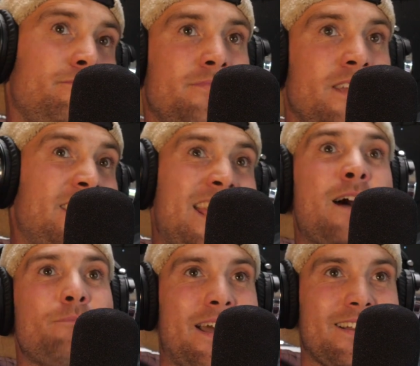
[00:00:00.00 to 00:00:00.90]
in the
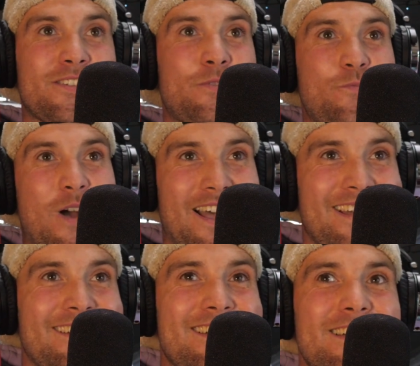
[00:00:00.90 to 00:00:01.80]
outback
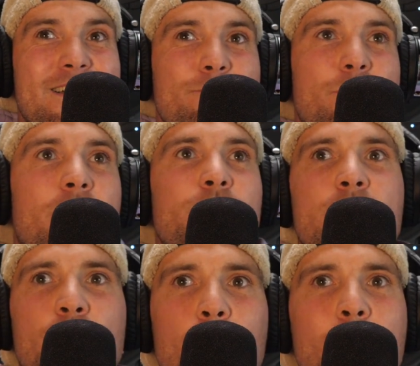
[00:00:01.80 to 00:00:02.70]
somewhere, but I was
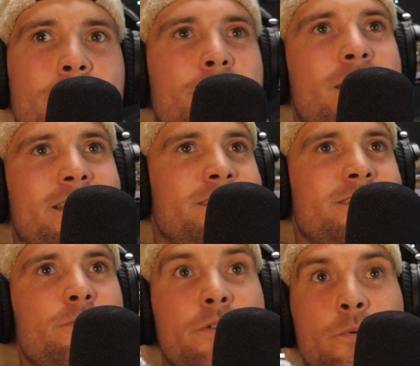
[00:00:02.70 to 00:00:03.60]
with all my
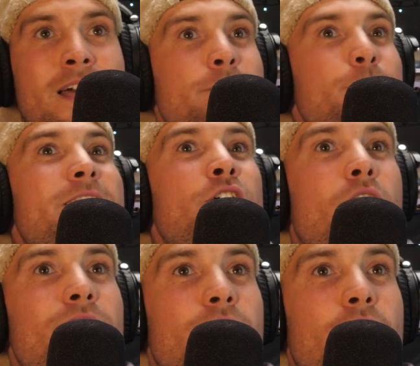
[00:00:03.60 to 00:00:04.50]
friends. We had a big
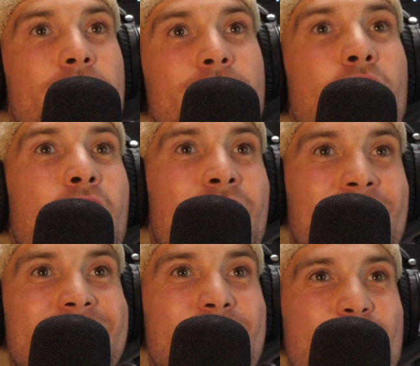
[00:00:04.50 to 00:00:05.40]
convoy of
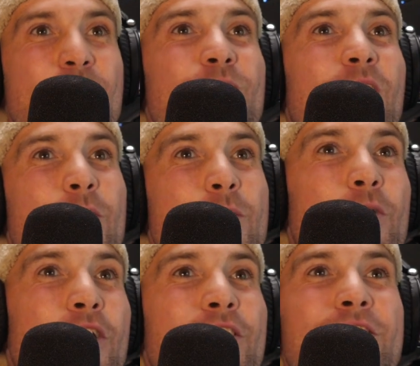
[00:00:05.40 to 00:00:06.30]
cars, so we're all following
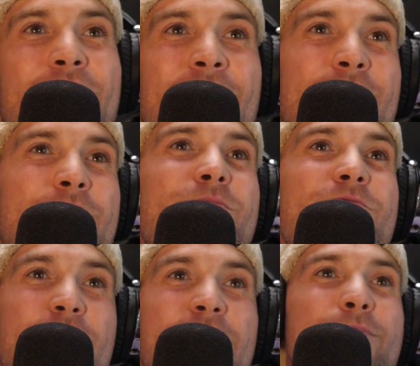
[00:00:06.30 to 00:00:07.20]
one another, and it was
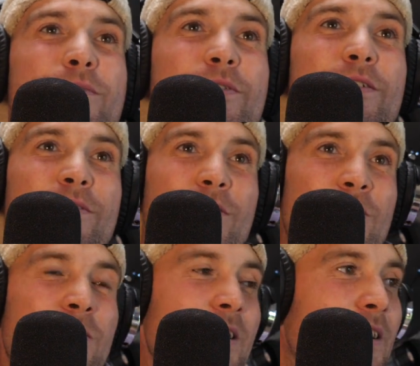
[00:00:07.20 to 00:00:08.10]
really
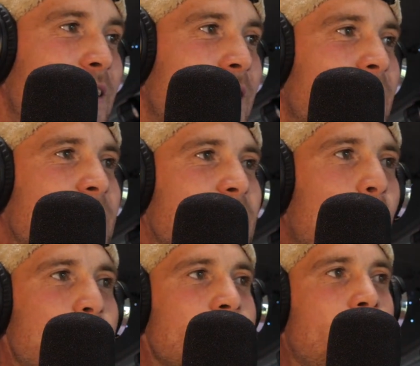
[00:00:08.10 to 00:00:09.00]
beautiful.
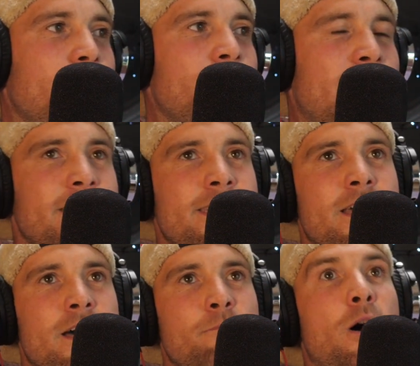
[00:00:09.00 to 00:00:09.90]
Stopped off, had
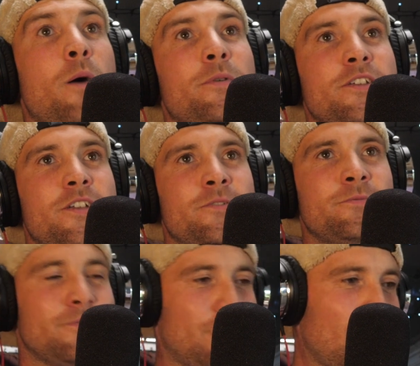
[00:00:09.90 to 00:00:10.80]
a barbecue,
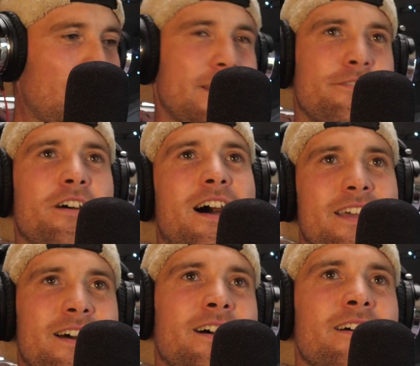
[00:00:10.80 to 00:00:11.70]
all in a
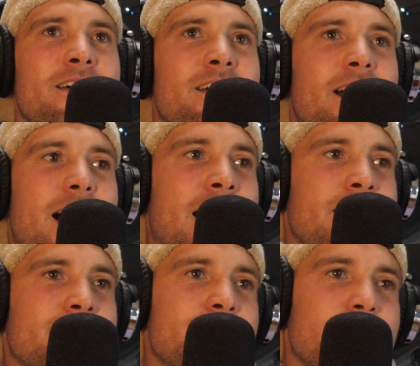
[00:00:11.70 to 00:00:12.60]
fire,
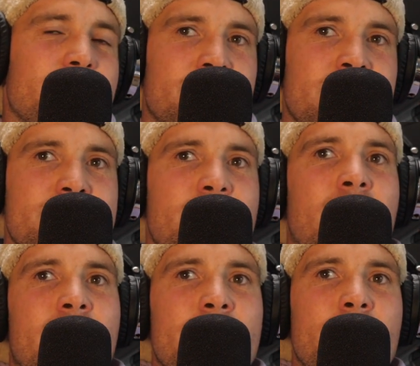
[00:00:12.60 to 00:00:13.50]
and this
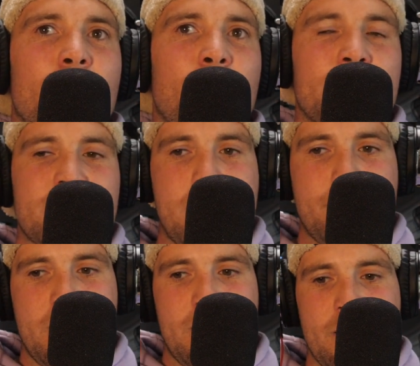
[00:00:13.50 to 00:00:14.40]
night, one
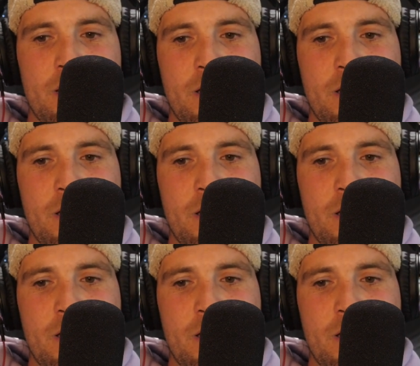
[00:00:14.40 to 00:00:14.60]
time a